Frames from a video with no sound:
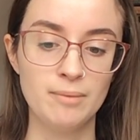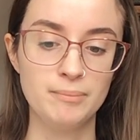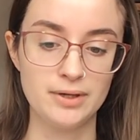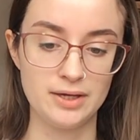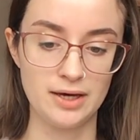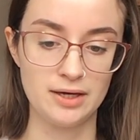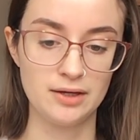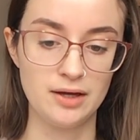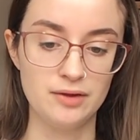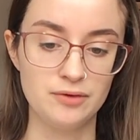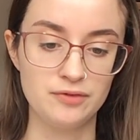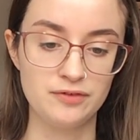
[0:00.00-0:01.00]
But yeah,
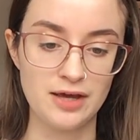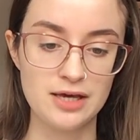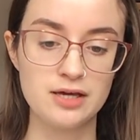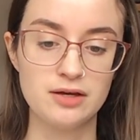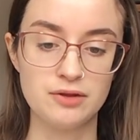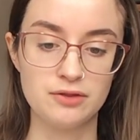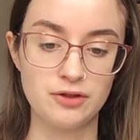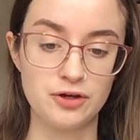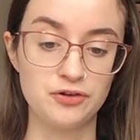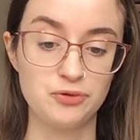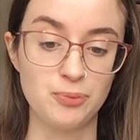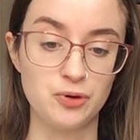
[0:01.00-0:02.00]
take
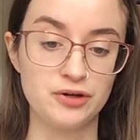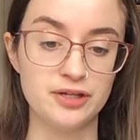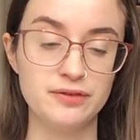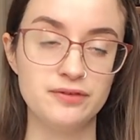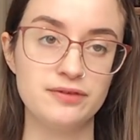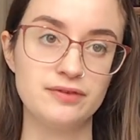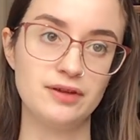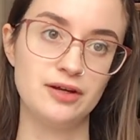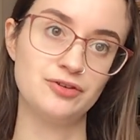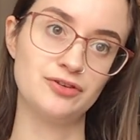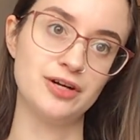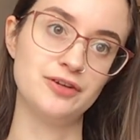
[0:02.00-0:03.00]
those points
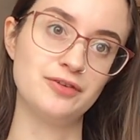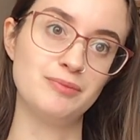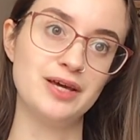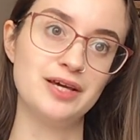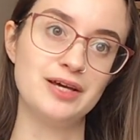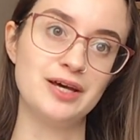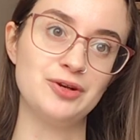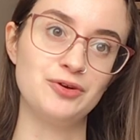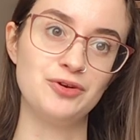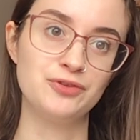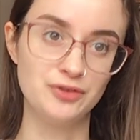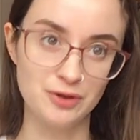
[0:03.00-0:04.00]
and try to make it
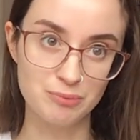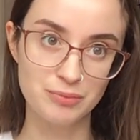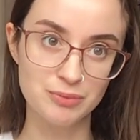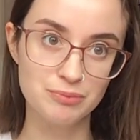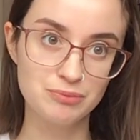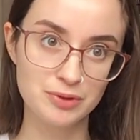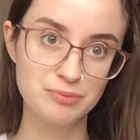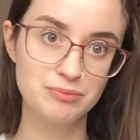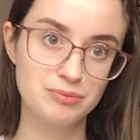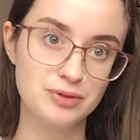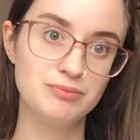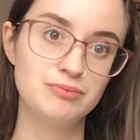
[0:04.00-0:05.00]
not so bum,
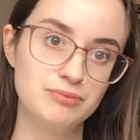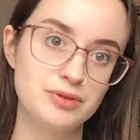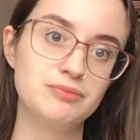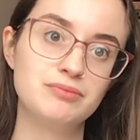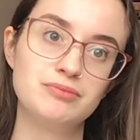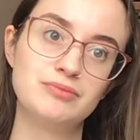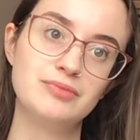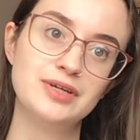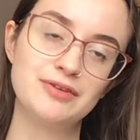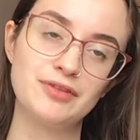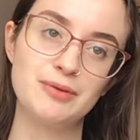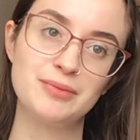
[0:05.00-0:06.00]
bum, bum, bum,
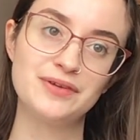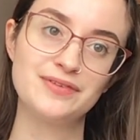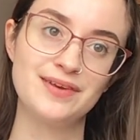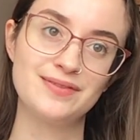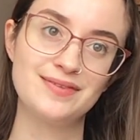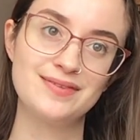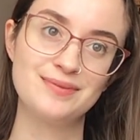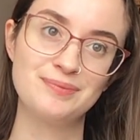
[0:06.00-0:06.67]
if that makes sense.